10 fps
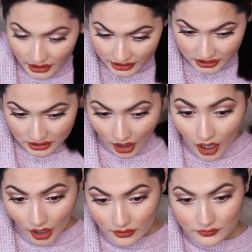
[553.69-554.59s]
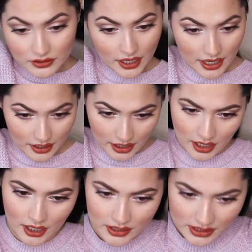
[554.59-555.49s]
soft, I
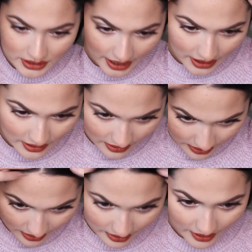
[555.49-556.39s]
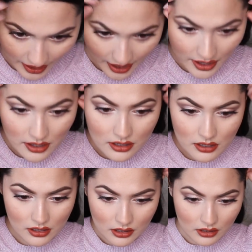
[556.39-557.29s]
can say that.
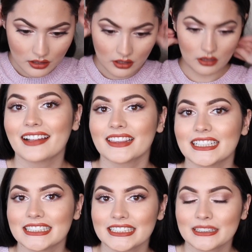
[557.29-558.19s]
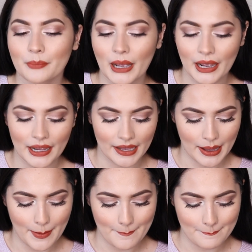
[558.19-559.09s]
This is
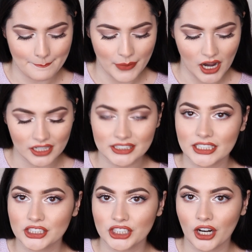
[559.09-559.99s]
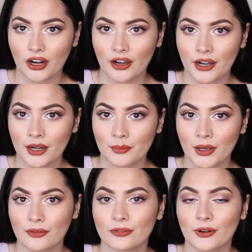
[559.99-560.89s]
my
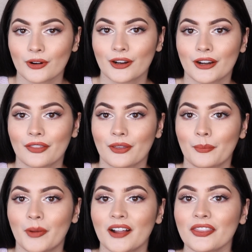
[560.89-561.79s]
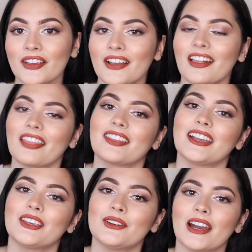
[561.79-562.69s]
BoxyCharm for the month.
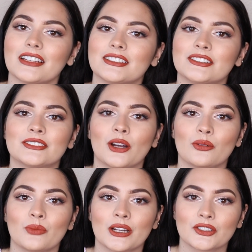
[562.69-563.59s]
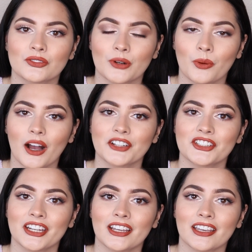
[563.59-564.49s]
Thank you guys so much for
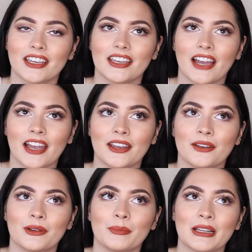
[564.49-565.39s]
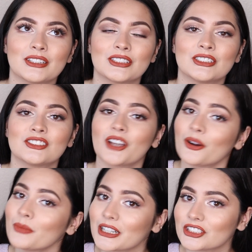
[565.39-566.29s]
watching. It would mean so
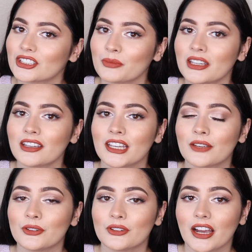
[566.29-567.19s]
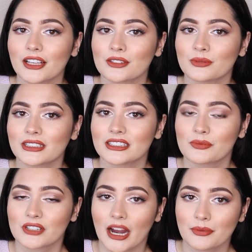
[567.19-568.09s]
much to me if you guys would
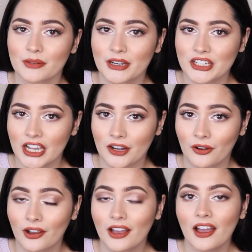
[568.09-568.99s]
subscribe to my channel.